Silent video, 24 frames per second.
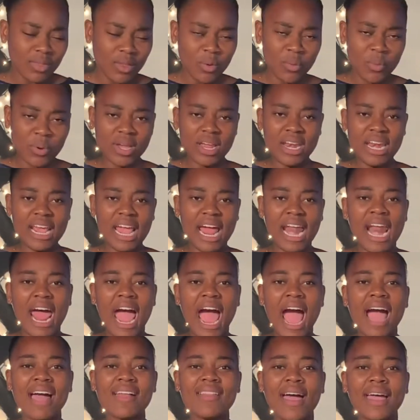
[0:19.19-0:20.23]
we're going to kind of
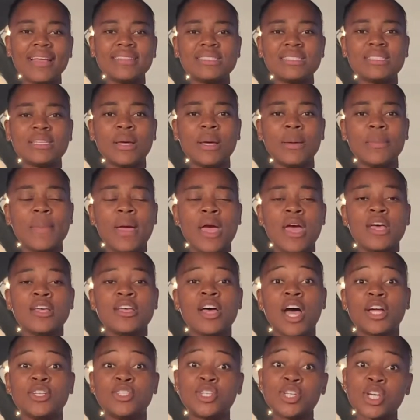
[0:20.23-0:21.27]
highlight some
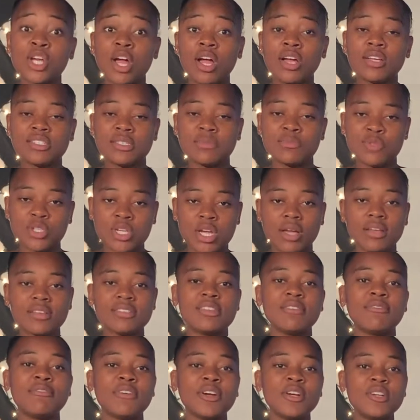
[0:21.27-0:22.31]

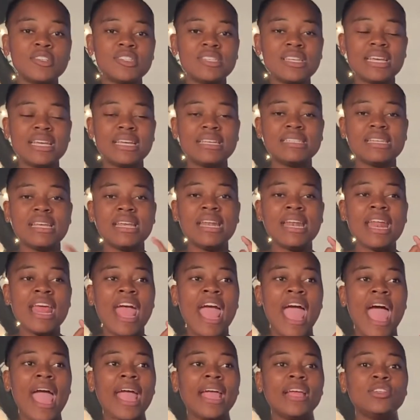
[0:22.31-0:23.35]
chunks of verses,
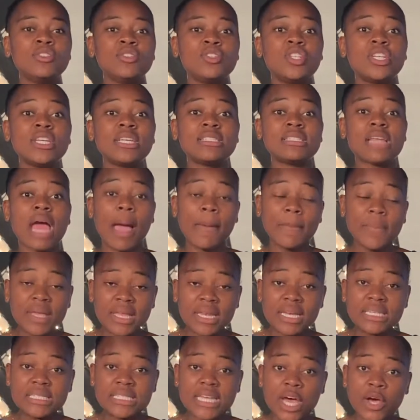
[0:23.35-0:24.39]
and just I'm
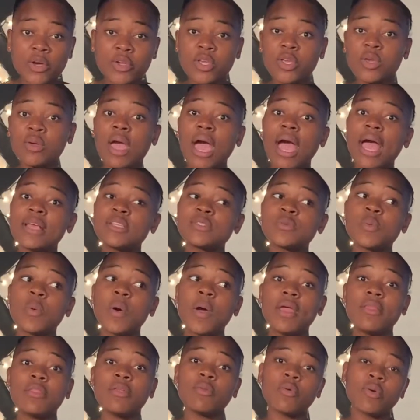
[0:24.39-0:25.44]
going to tell you guys
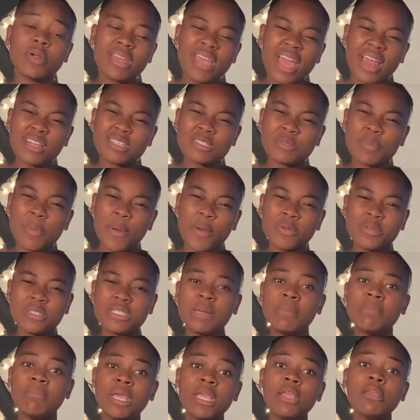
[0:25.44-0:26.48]
what the Lord kind of spoke
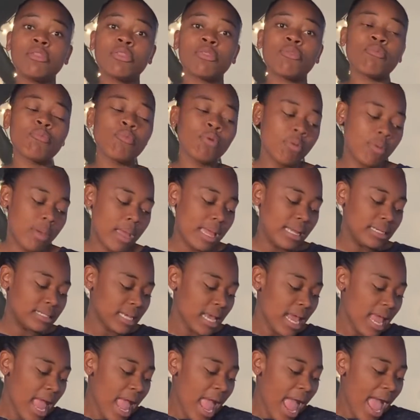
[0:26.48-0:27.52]
to me through it.
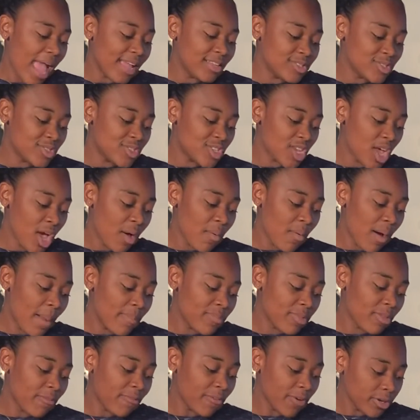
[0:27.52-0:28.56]
And so
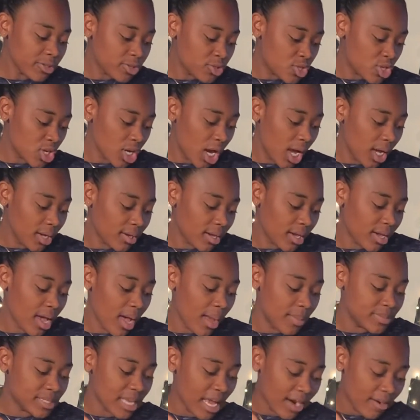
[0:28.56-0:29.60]
the first chunk
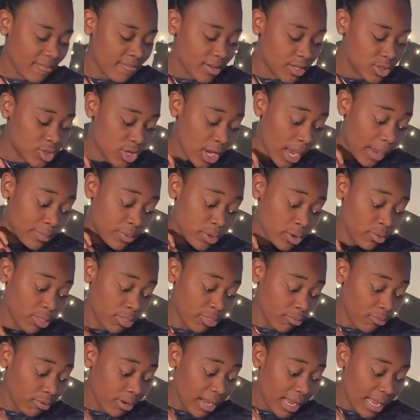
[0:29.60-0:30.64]
comes out of chapter
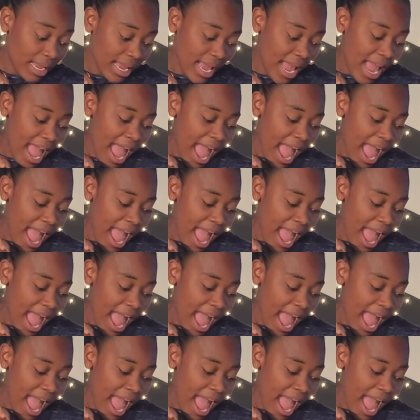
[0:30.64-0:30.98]
3,